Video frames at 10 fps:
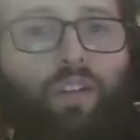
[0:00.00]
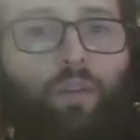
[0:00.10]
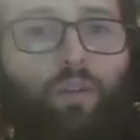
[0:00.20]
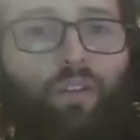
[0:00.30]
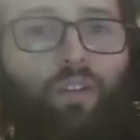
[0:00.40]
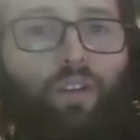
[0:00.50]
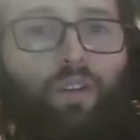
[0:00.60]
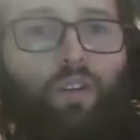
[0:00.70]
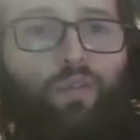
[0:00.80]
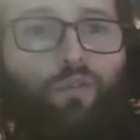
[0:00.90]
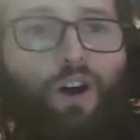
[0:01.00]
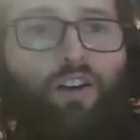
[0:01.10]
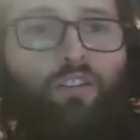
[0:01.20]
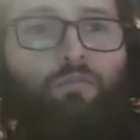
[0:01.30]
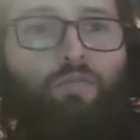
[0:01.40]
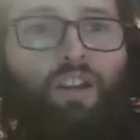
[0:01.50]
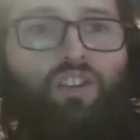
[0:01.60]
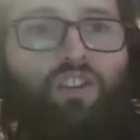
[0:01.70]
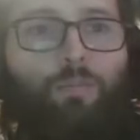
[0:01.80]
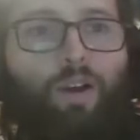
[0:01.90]
That was a fun
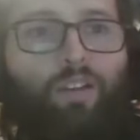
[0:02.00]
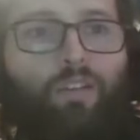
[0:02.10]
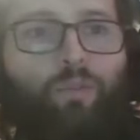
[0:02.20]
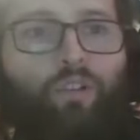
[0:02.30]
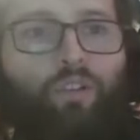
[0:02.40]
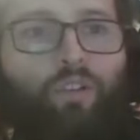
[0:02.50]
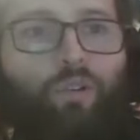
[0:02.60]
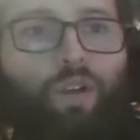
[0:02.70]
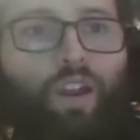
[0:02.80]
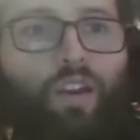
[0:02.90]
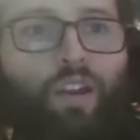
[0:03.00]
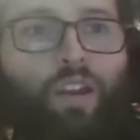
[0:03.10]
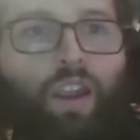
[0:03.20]
Mission Impossible to do, and